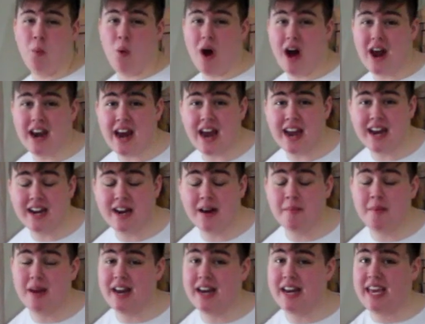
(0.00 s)
one
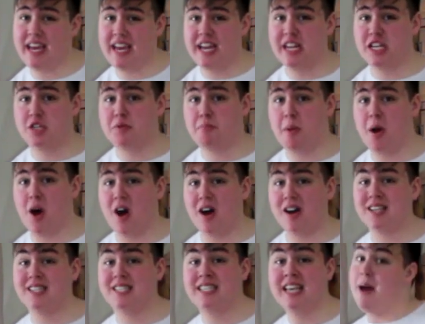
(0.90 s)
item in each
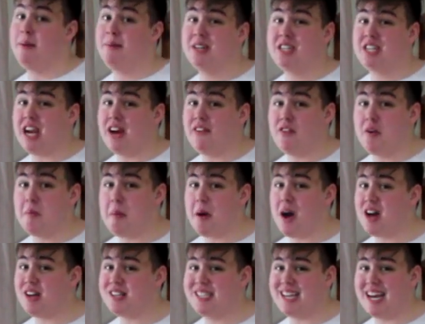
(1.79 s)
box, and whichever
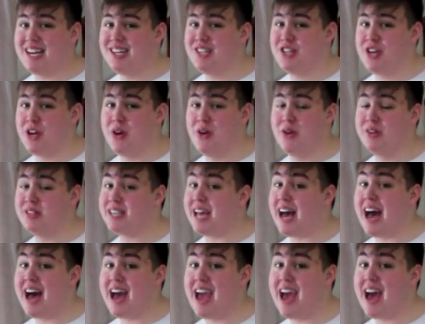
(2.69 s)
box I choose,
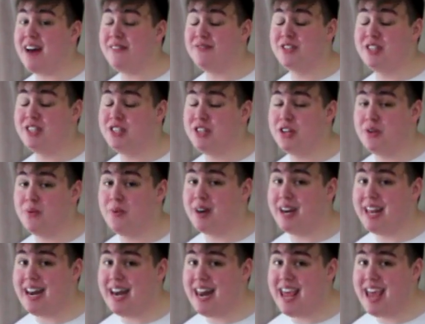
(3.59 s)
I have to do
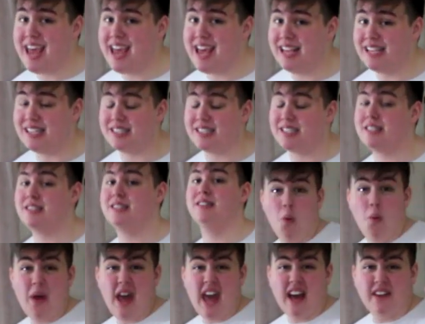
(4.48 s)
what it is.
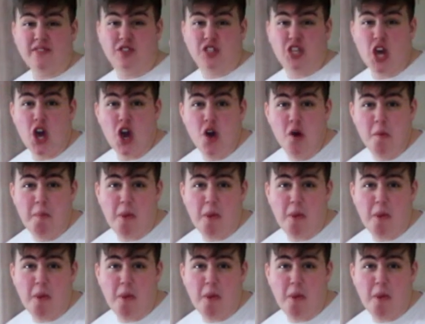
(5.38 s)
We have two